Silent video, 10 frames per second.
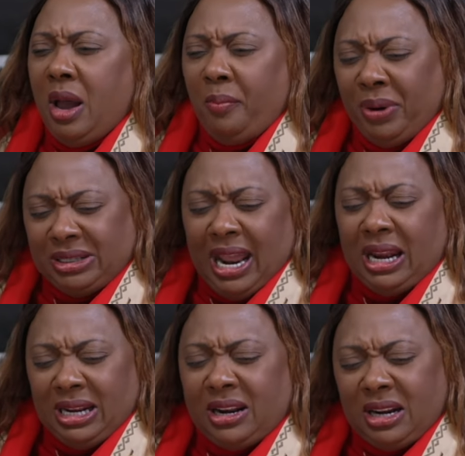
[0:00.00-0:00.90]
but they're
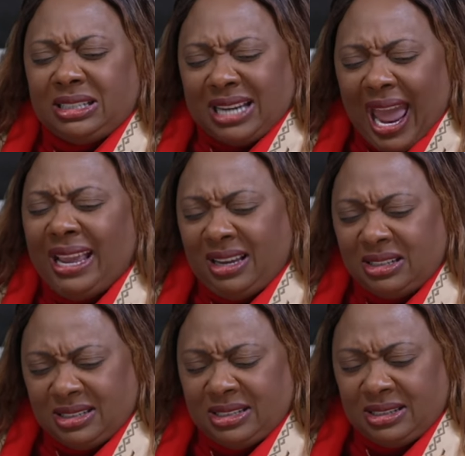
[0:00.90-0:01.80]
little
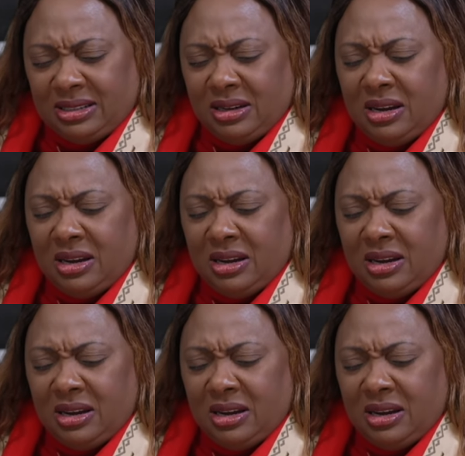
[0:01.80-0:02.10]
tankers.